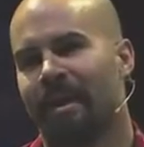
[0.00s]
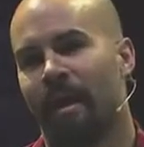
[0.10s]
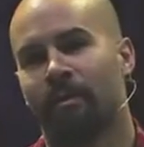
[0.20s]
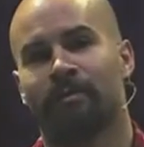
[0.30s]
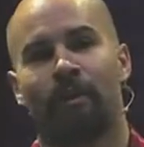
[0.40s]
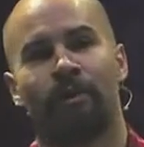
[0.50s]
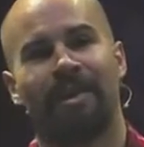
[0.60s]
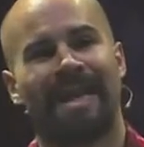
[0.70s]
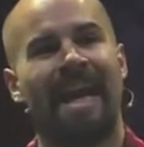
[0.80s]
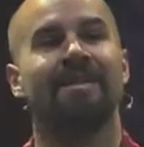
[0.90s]
was voted the
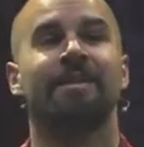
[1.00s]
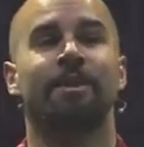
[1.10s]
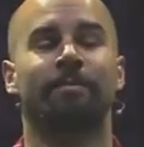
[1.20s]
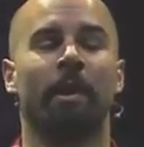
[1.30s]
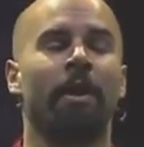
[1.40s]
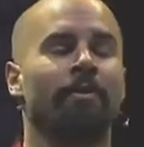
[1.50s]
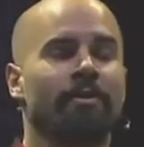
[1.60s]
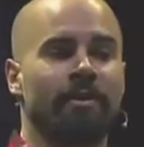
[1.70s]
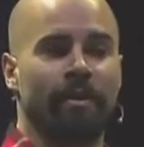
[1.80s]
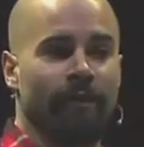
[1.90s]
nastiest player in the
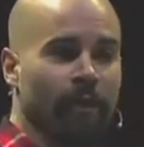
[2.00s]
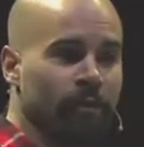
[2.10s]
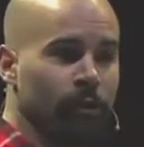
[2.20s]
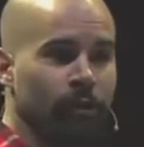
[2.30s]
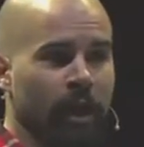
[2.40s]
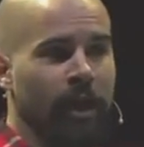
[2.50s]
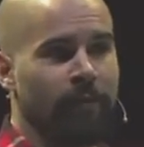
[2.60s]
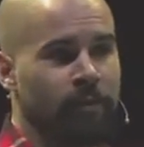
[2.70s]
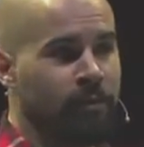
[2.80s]
CFL 2 times,